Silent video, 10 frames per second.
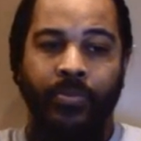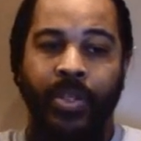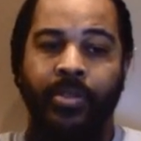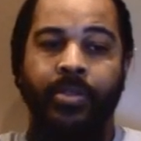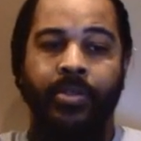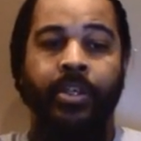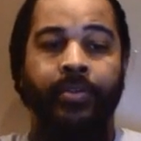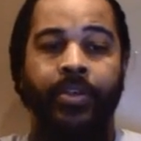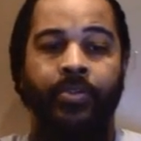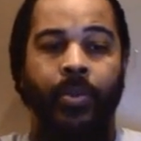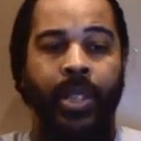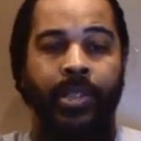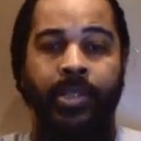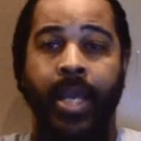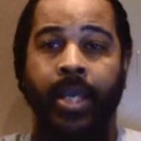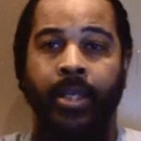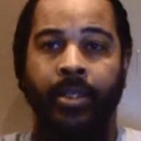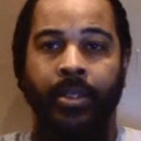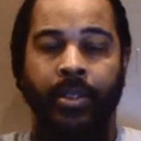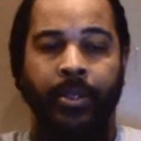this is serious what he's saying.
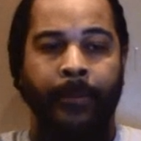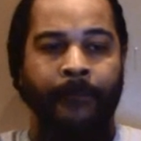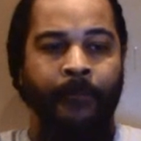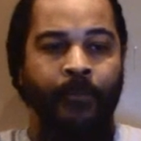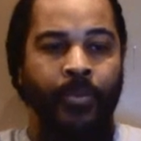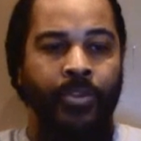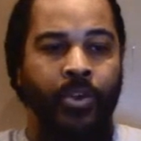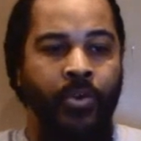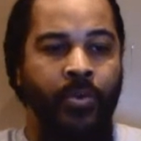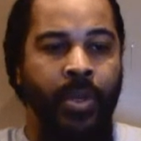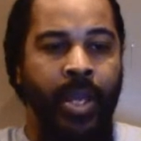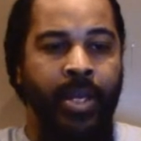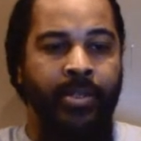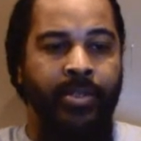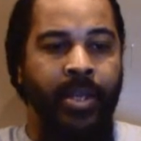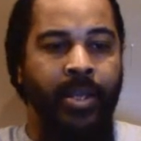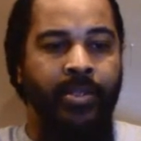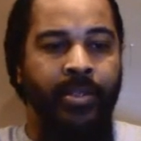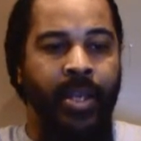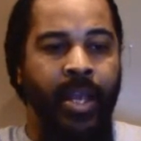So, and it says,